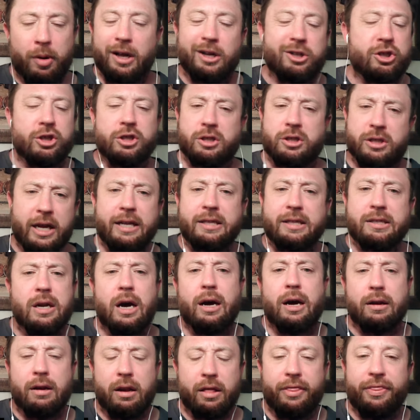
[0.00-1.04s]
It's
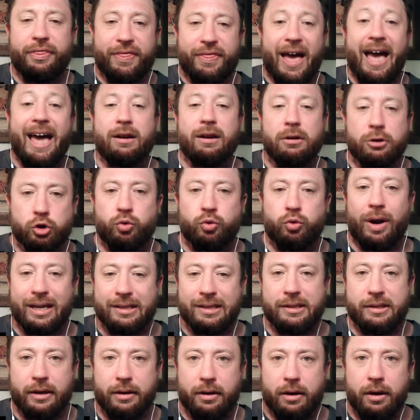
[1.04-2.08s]
not that
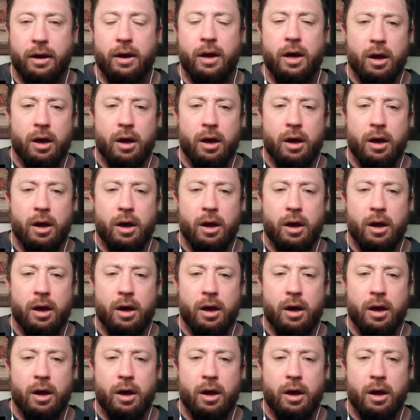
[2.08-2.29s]
drastic,